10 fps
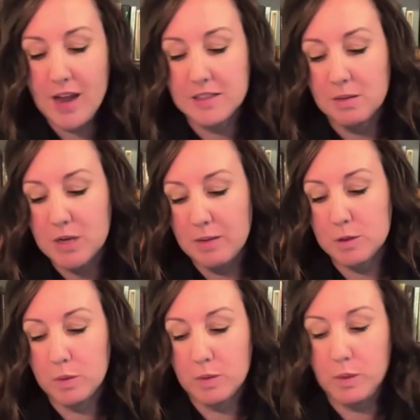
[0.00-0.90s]
And
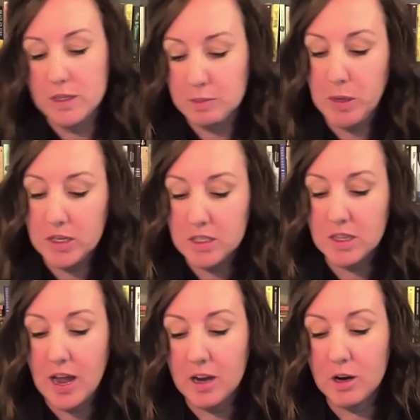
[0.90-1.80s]
sometimes when we speak to
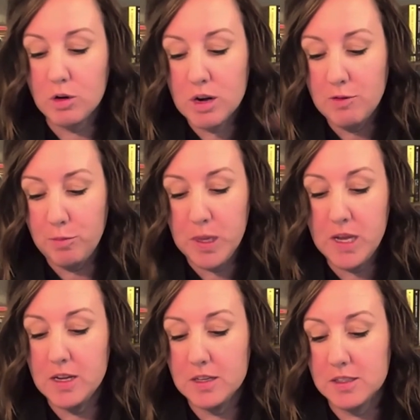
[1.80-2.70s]
that grief
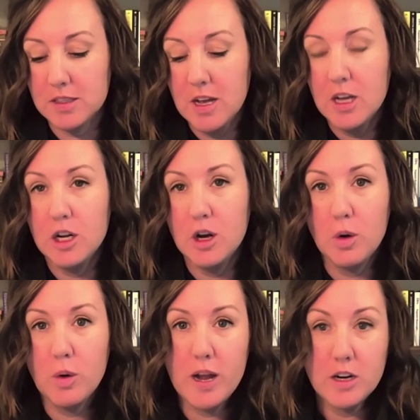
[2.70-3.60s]
piece,
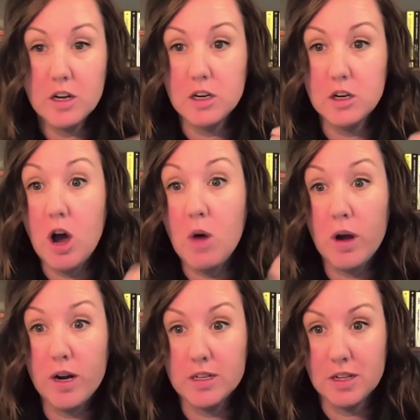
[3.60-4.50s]
and you're not
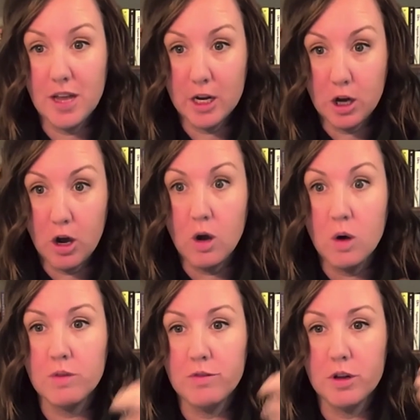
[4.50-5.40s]
wanting to let
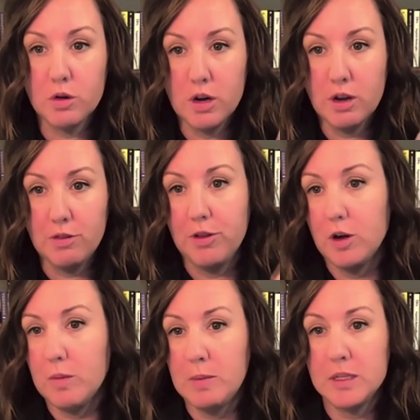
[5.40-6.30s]
go of the grief,
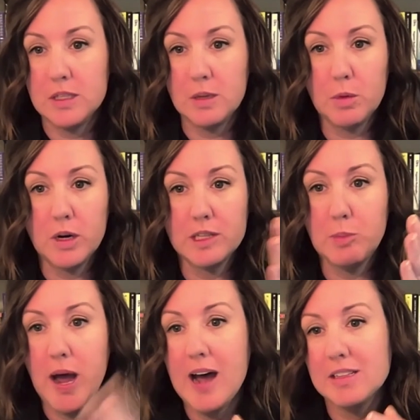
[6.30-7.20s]
maybe someone has
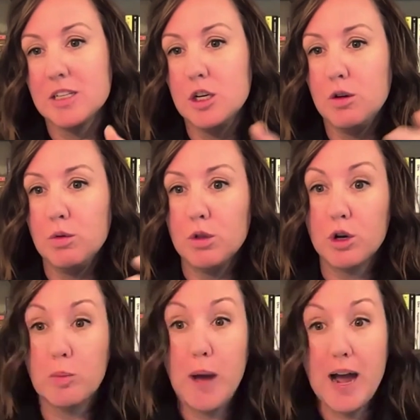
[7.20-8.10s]
passed and you
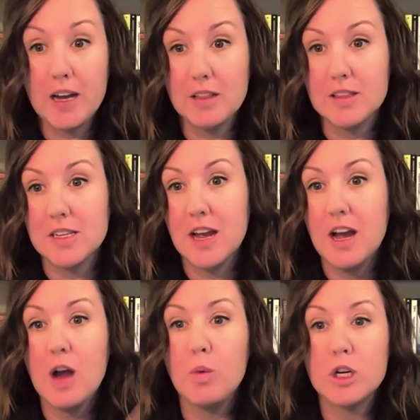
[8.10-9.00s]
look back and say,
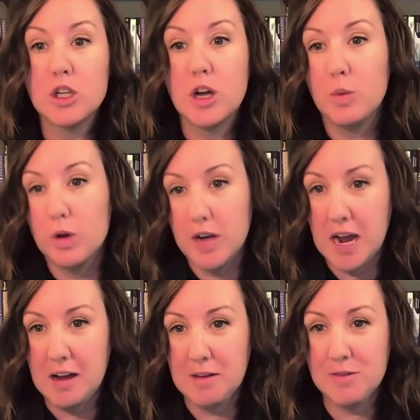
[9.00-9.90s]
I wish I would
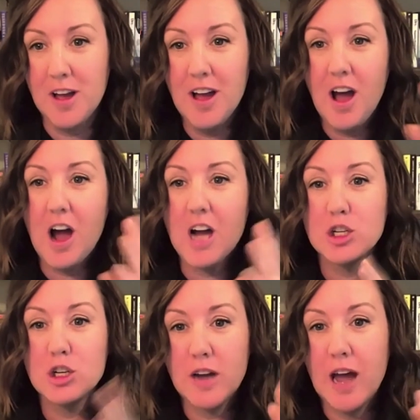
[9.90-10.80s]
have. I
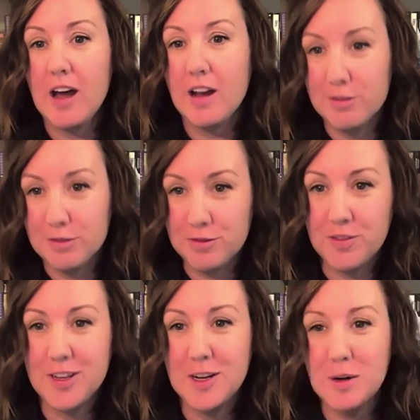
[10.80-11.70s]
should have,
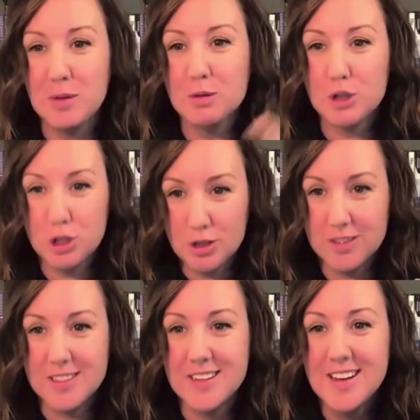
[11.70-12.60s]
those
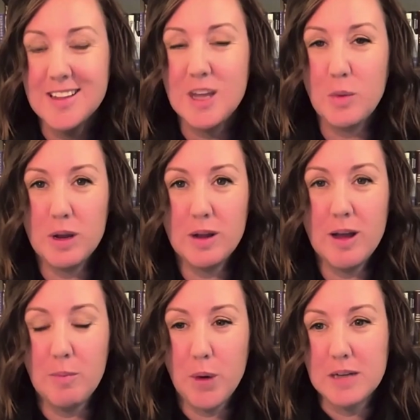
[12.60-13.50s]
shoulds that
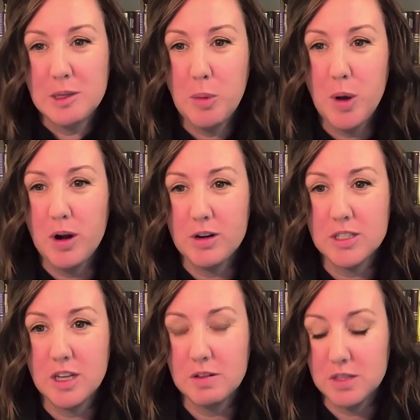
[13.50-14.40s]
we impress upon
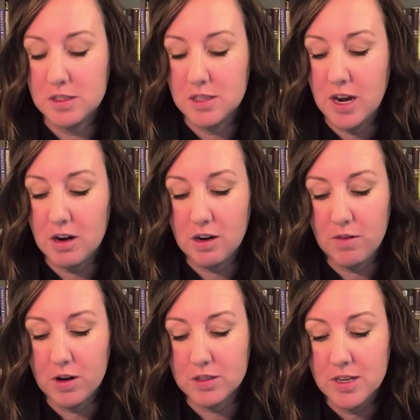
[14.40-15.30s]
ourselves as
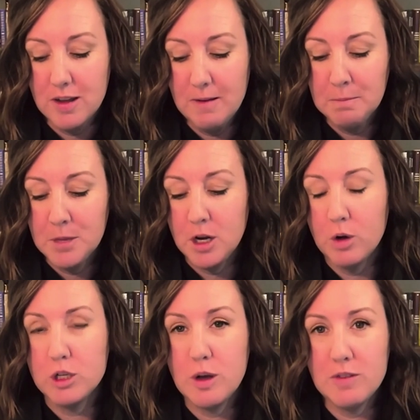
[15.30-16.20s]
caregivers. Do
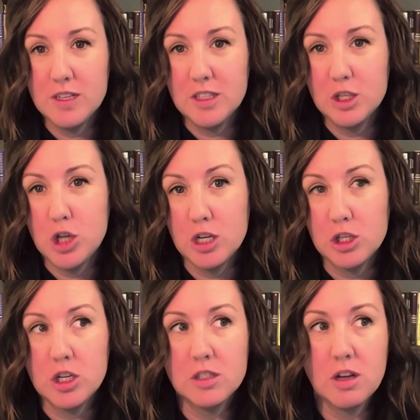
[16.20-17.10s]
you have any
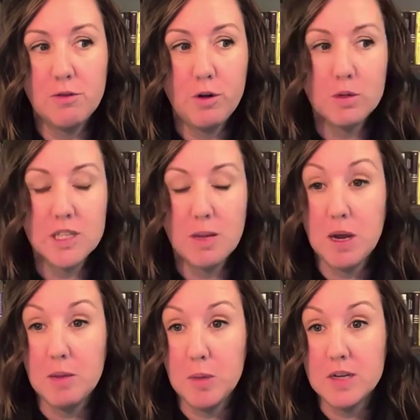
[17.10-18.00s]
suggestions on folks that
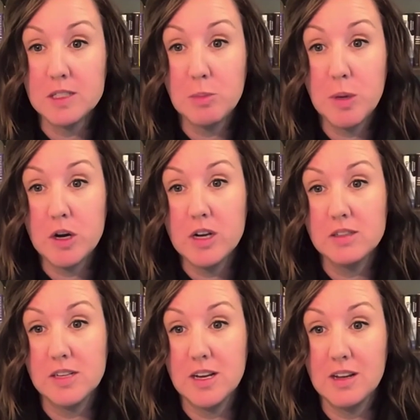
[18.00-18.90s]
might be
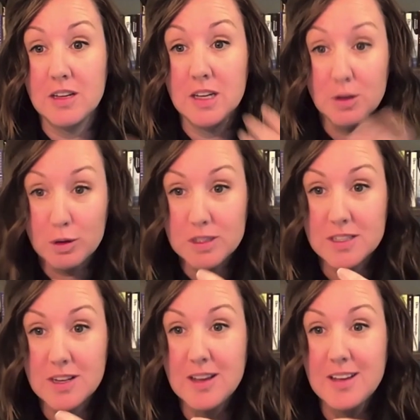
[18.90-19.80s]
experiencing guilt
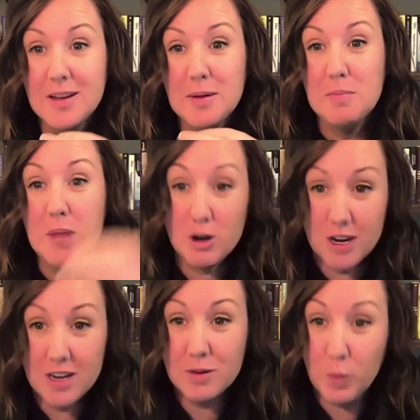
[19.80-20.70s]

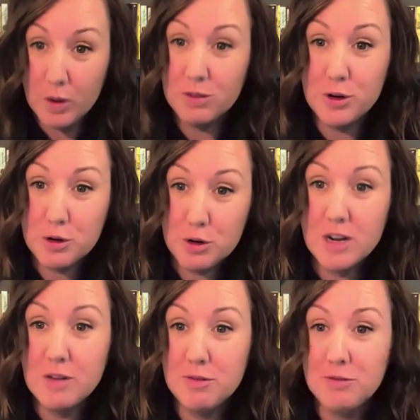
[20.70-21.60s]
married with their
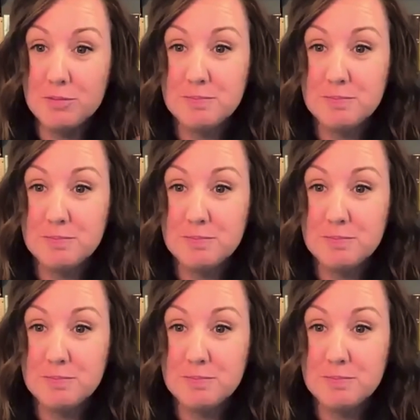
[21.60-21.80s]
grief?